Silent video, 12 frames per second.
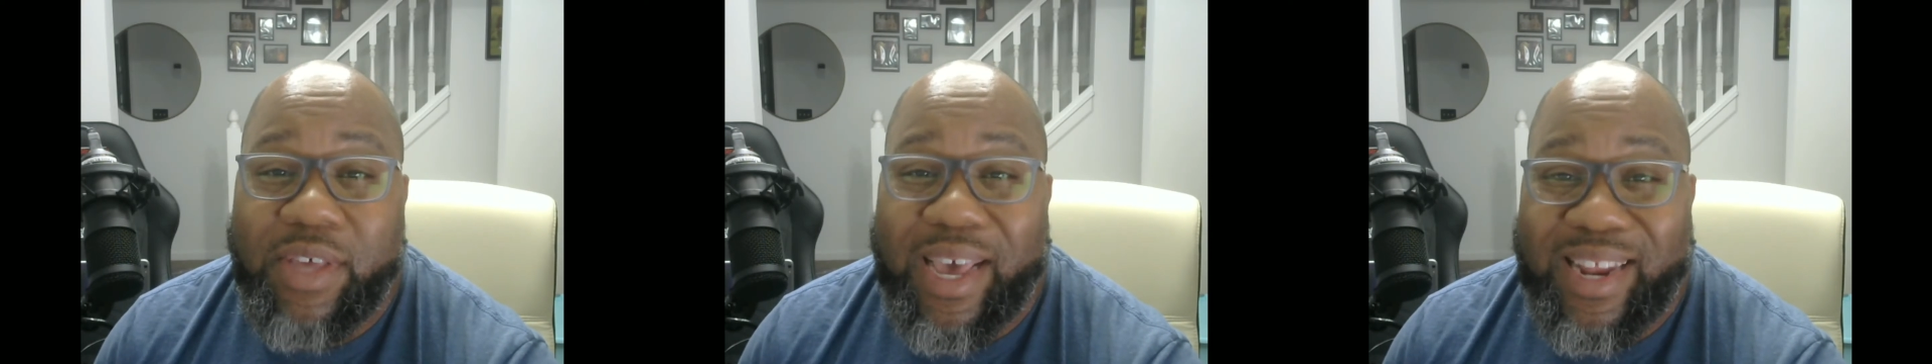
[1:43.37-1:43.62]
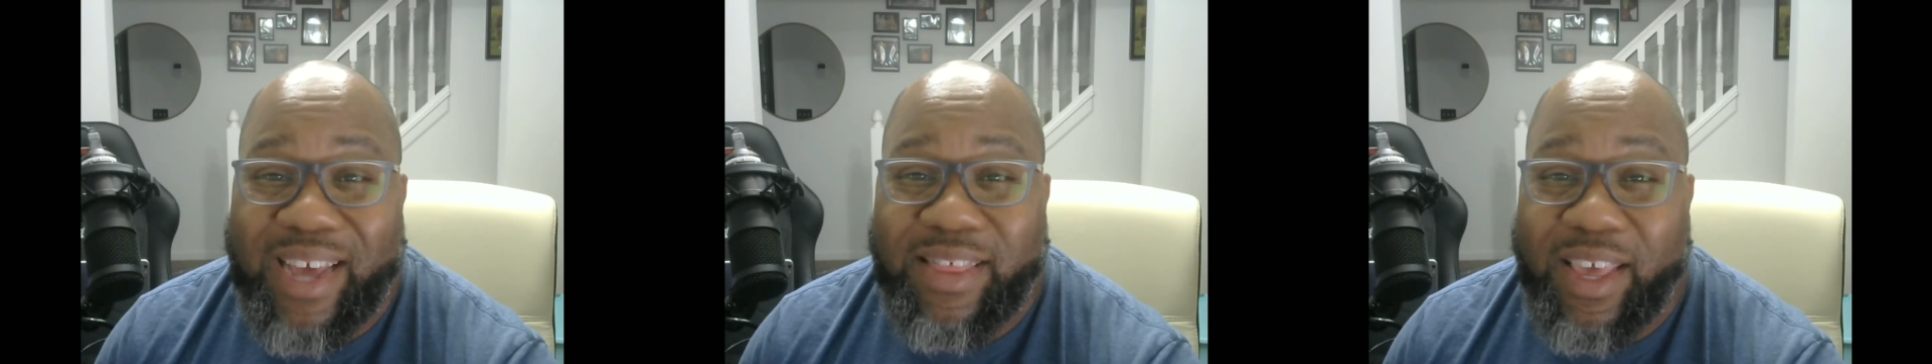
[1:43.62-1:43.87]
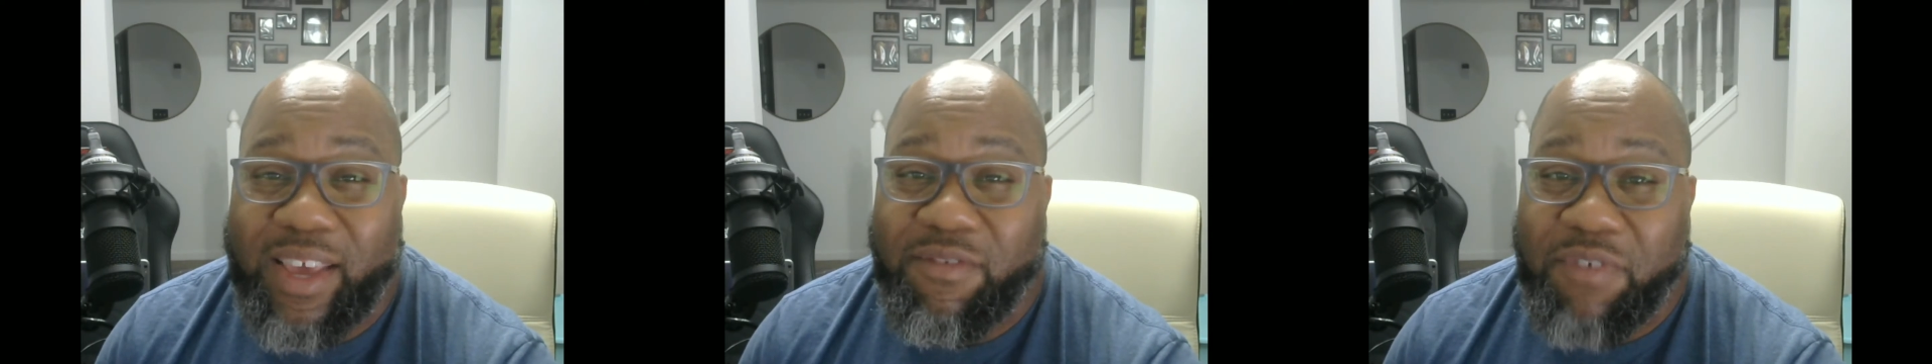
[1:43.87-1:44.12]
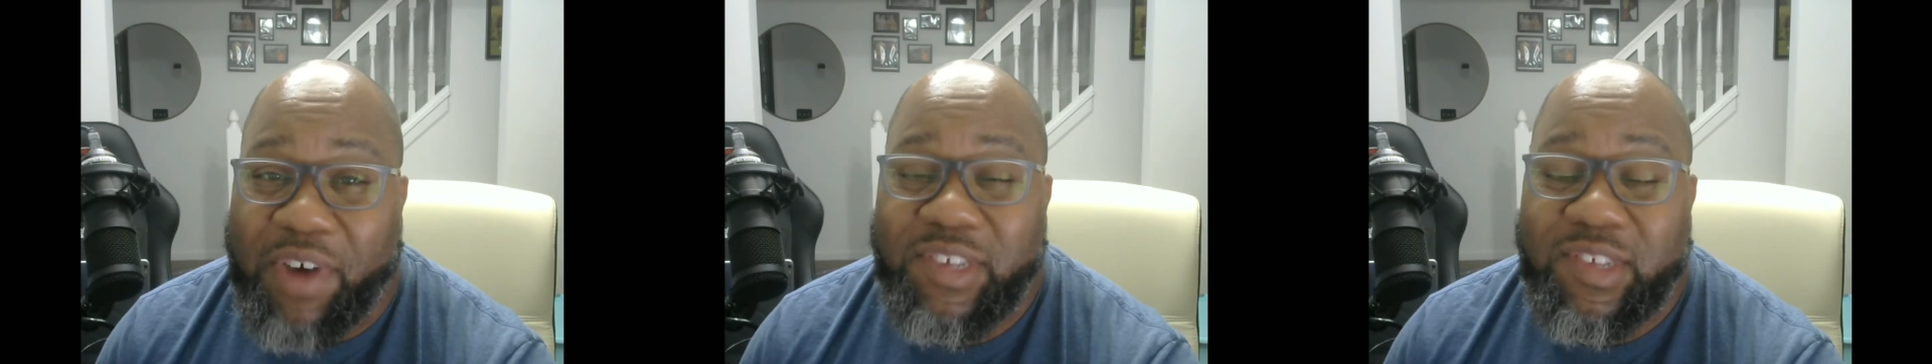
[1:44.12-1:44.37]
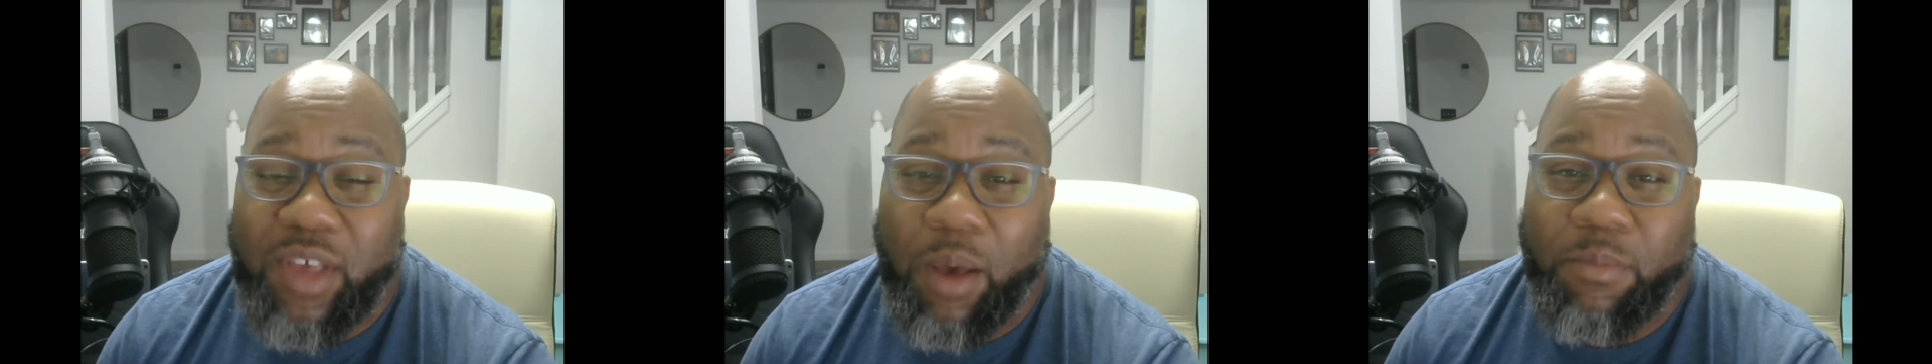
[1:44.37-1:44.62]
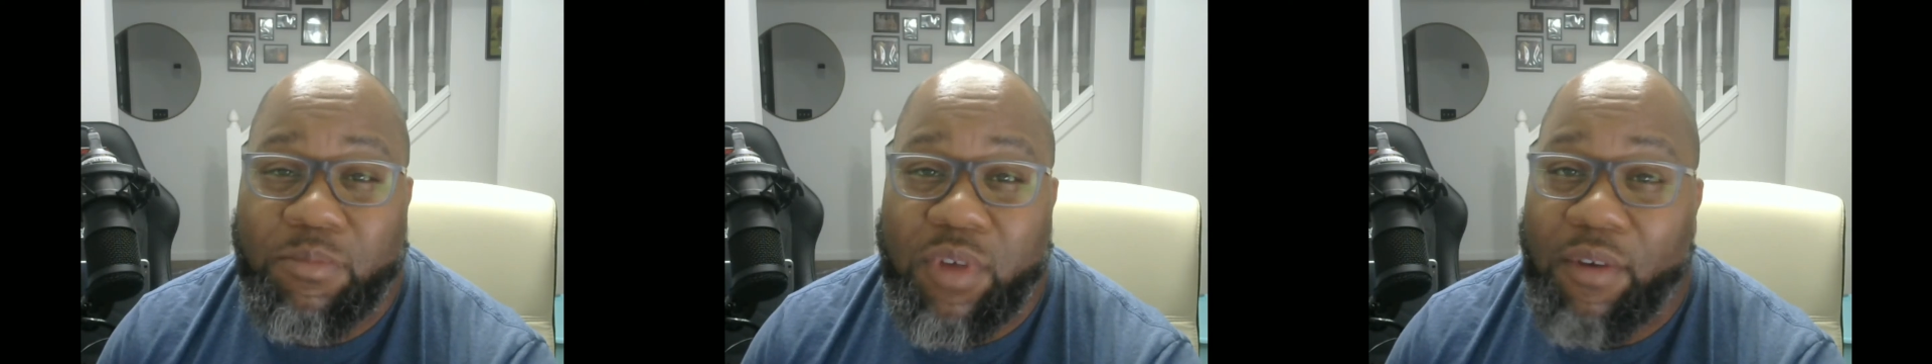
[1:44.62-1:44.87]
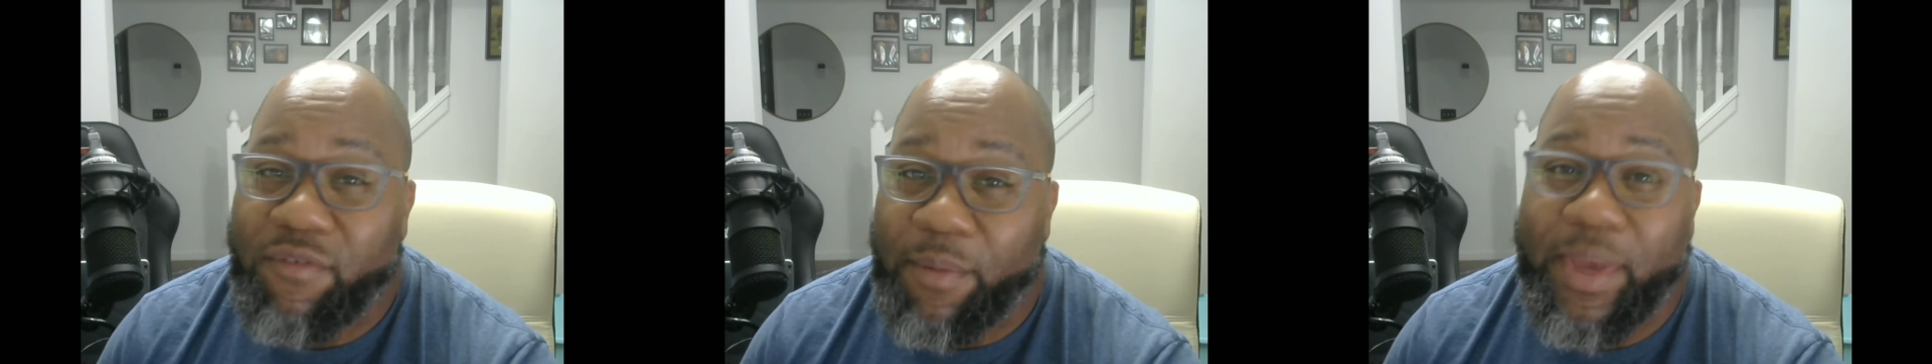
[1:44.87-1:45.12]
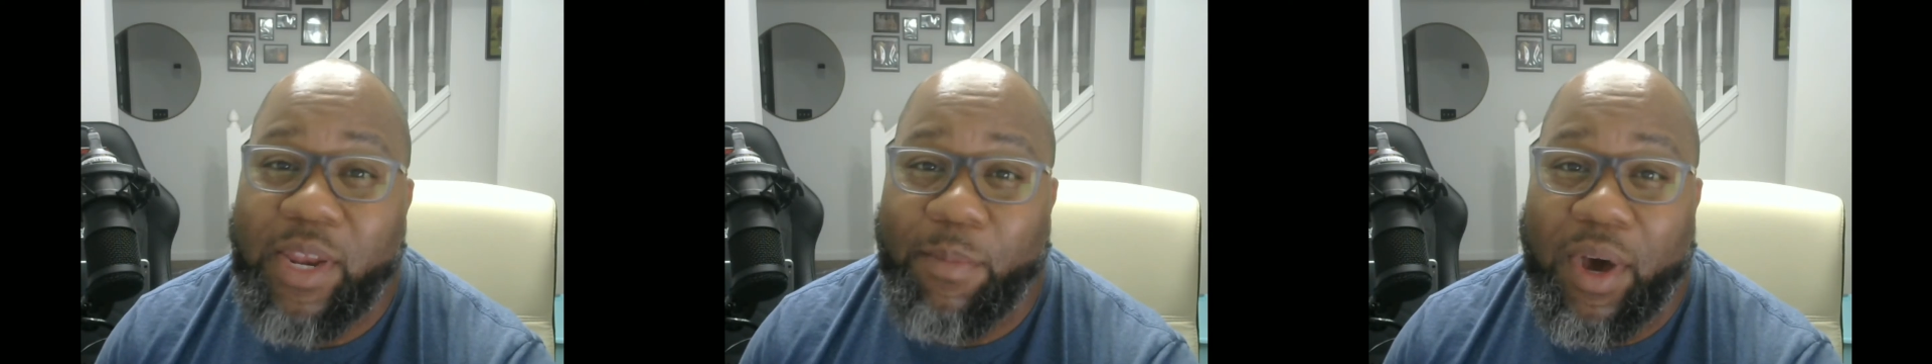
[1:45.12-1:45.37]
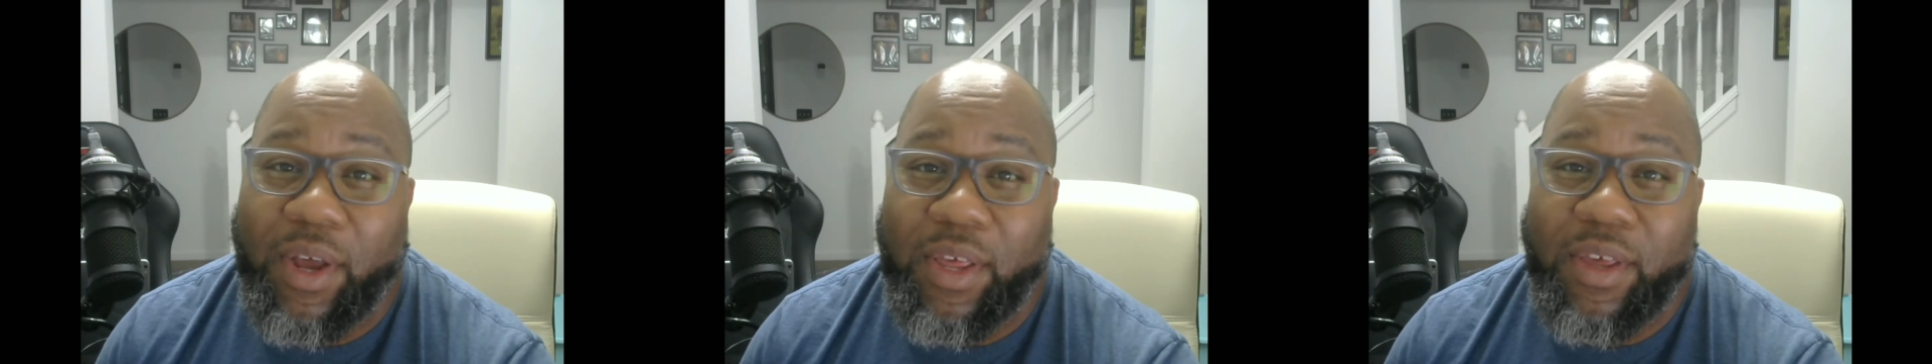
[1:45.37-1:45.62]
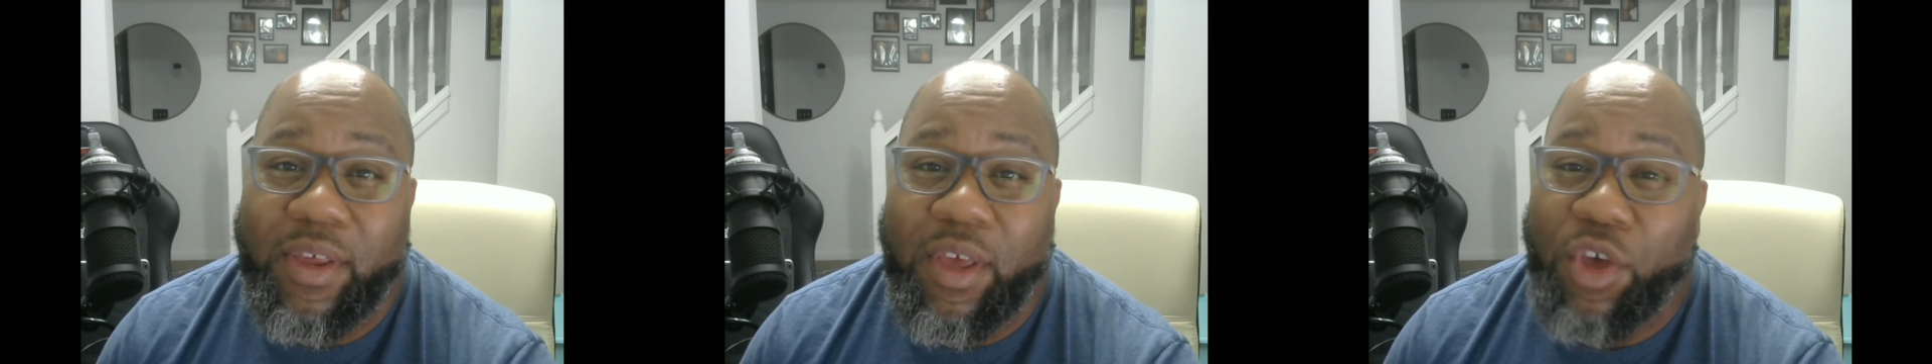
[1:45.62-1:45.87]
And I think advice comes from anybody